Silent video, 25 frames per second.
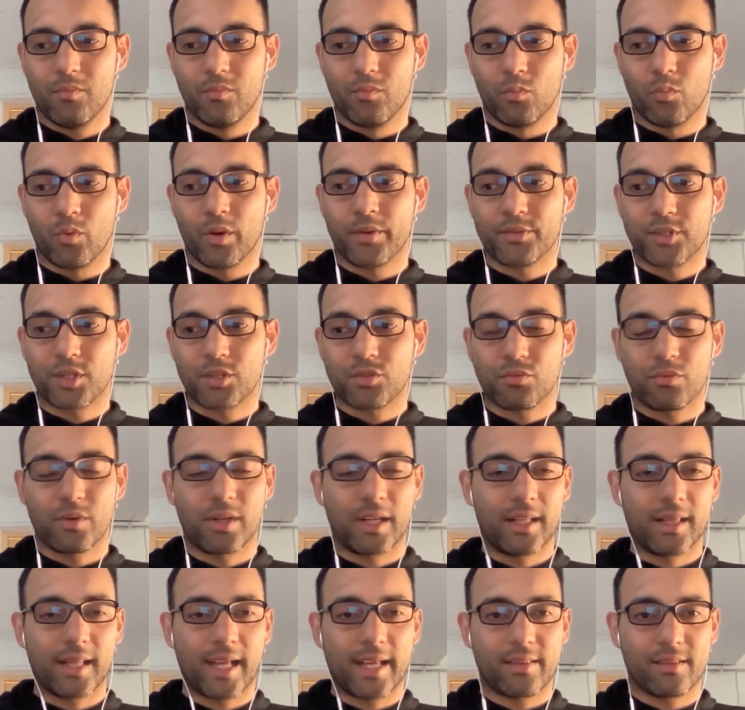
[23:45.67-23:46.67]
we just
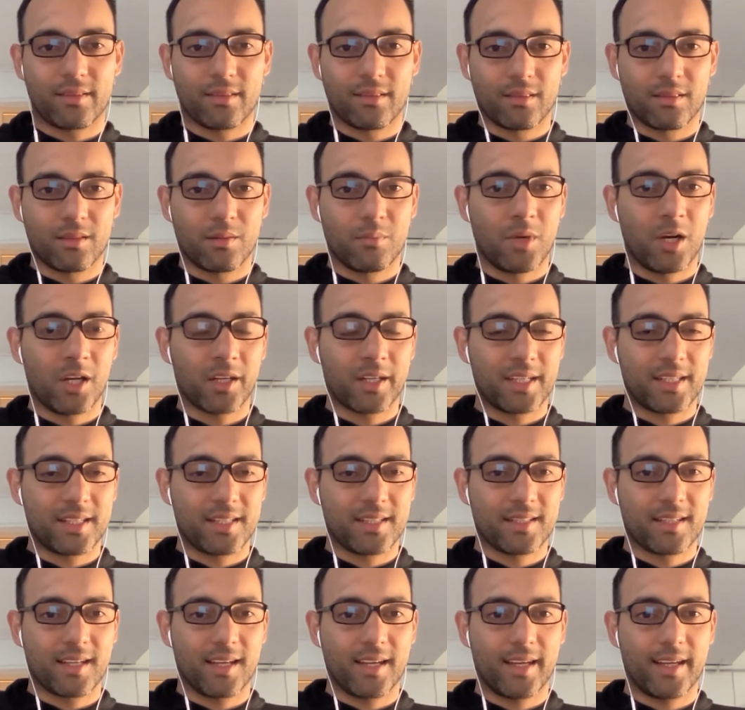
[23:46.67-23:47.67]
really let the market
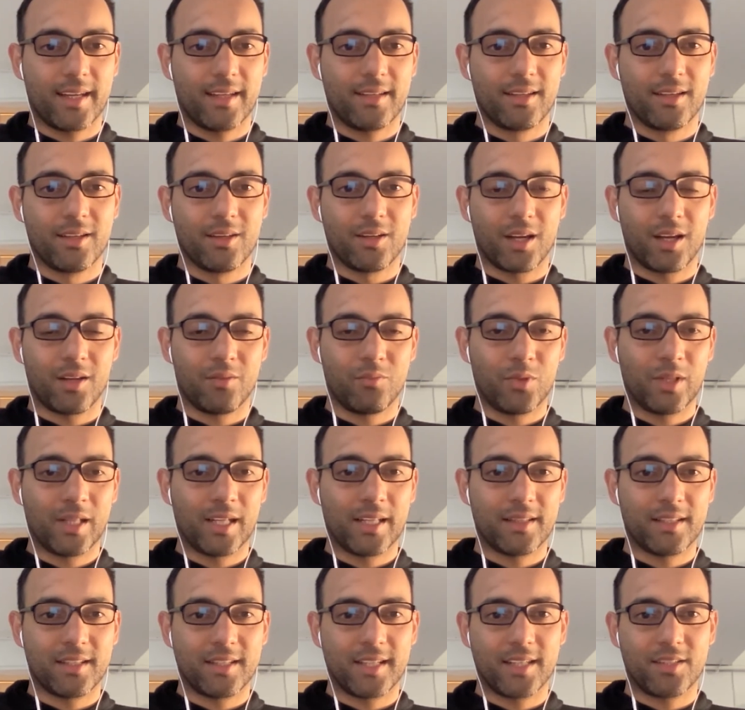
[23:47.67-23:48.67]
decide and we
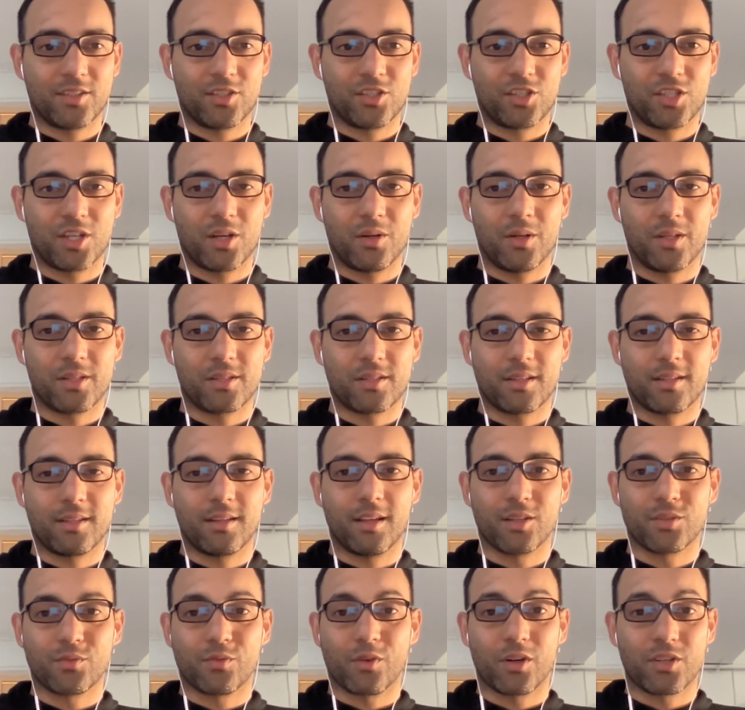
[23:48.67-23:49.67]
let the data show us. And
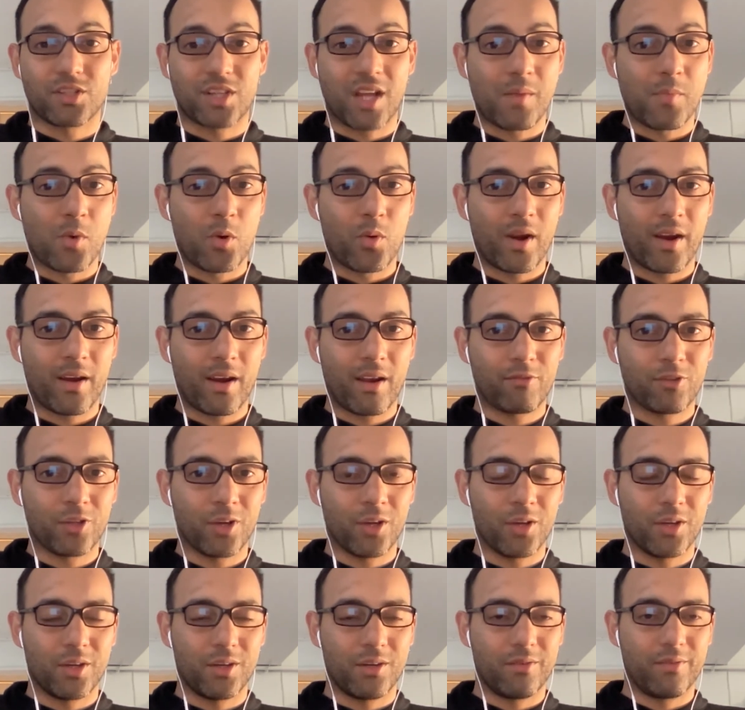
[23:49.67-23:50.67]
as far as I'm aware, I've
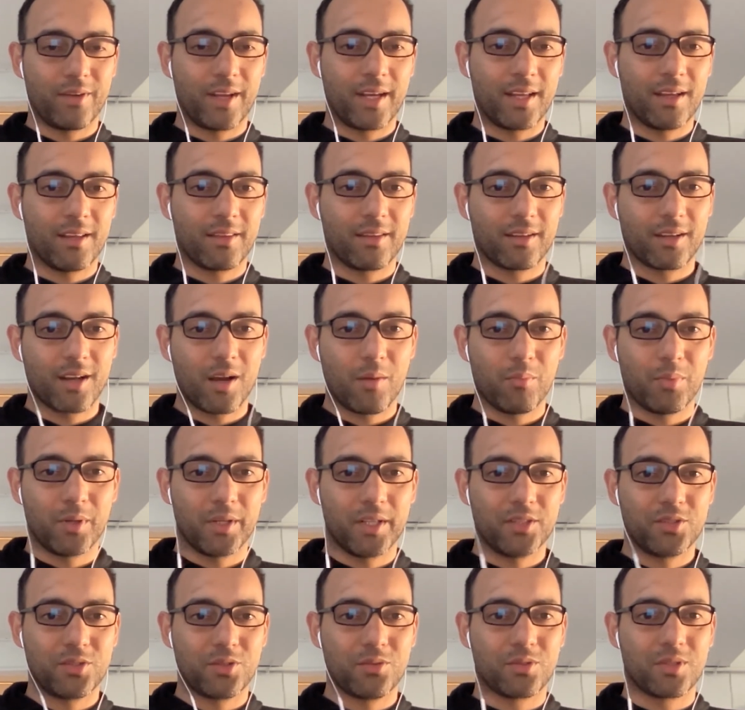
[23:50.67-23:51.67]
not heard of any other company
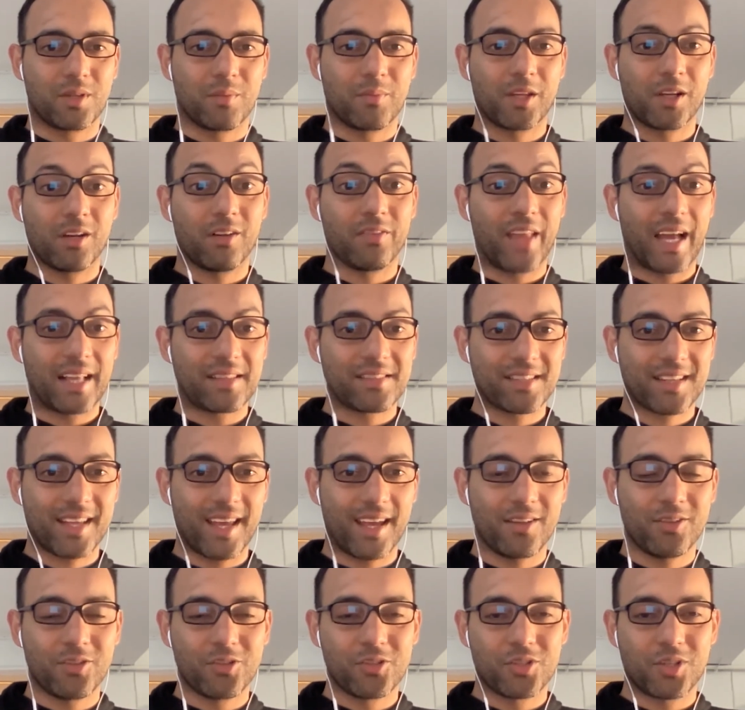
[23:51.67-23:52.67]
do something on that
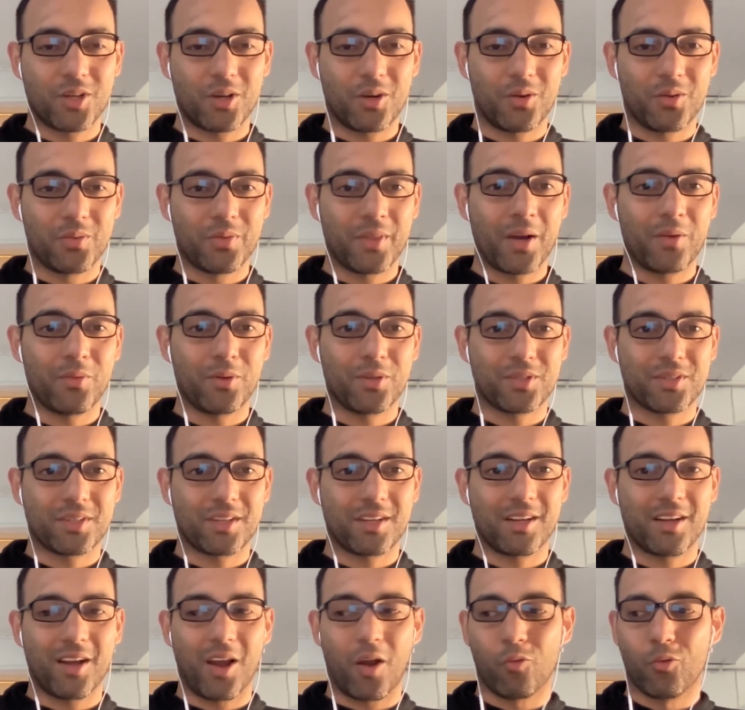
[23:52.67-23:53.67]
scale. So that was
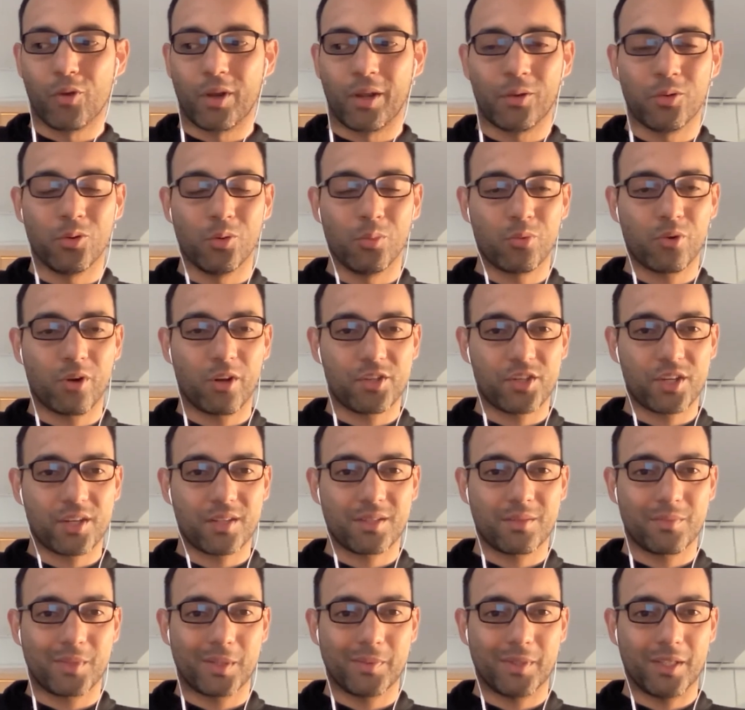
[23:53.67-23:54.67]
a really cool project
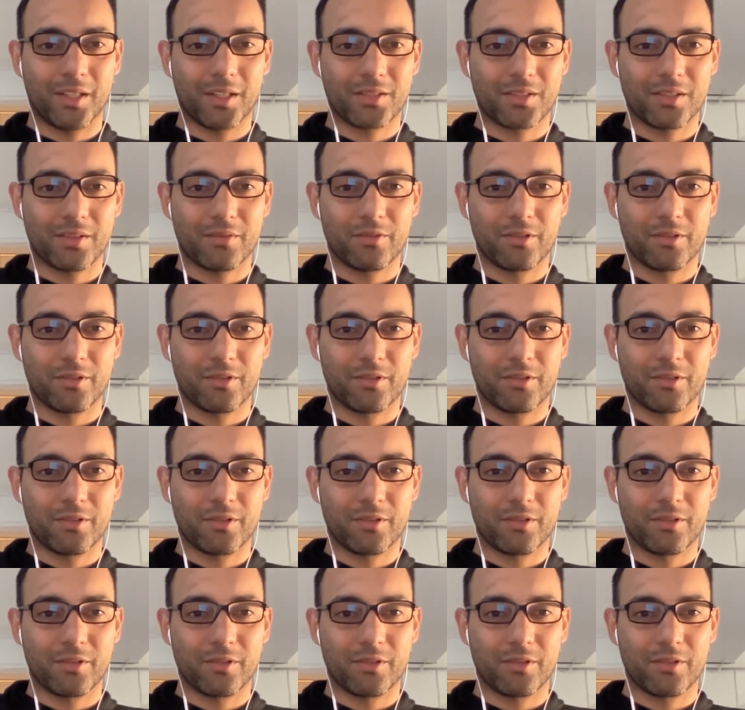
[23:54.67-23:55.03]
to be part of.